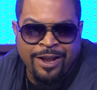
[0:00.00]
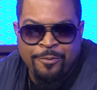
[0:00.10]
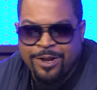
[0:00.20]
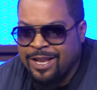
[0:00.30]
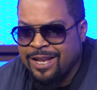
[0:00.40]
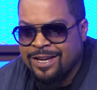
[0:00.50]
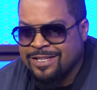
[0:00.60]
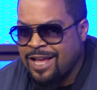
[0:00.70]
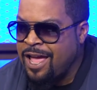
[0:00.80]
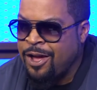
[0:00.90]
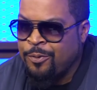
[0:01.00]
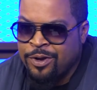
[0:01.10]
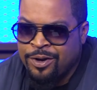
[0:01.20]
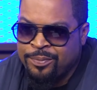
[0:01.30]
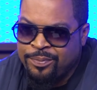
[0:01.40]
They weren't letting us hang
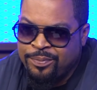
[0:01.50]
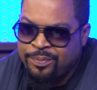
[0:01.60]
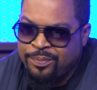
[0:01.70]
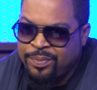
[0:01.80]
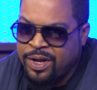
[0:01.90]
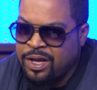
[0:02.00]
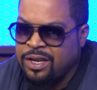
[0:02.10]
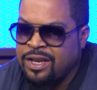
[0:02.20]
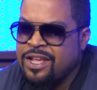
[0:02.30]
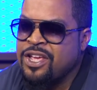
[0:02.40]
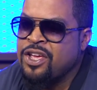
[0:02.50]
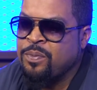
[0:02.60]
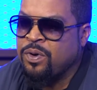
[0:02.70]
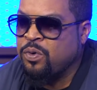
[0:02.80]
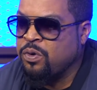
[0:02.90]
with them, but
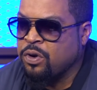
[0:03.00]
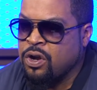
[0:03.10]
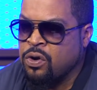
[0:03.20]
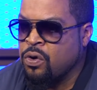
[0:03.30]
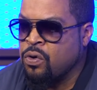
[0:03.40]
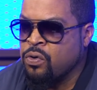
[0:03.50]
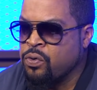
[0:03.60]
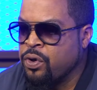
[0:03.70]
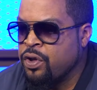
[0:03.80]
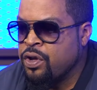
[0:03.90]
we were cool.